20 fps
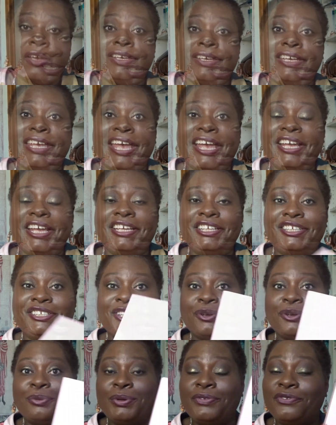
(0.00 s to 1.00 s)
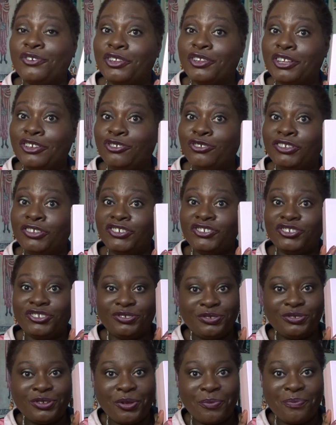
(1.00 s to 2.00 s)
Okay, so we've got the
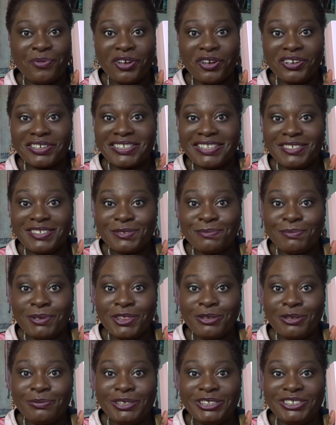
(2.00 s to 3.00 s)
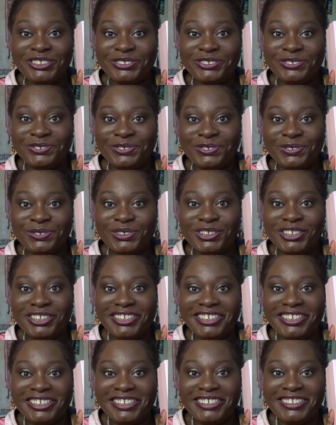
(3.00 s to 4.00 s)
traditional box this month, which is all
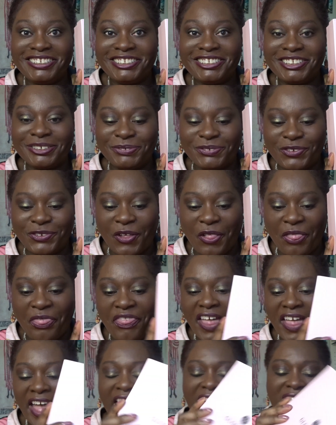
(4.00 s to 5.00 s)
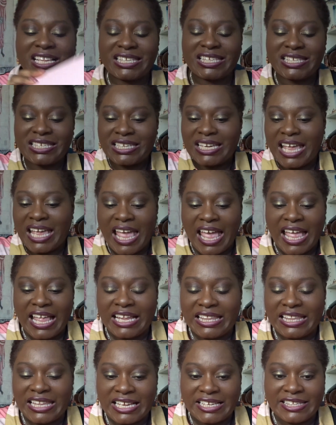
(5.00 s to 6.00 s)
good. So we've got that.
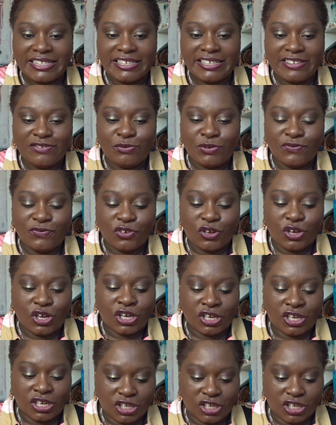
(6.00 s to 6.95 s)
And let's see if we've got a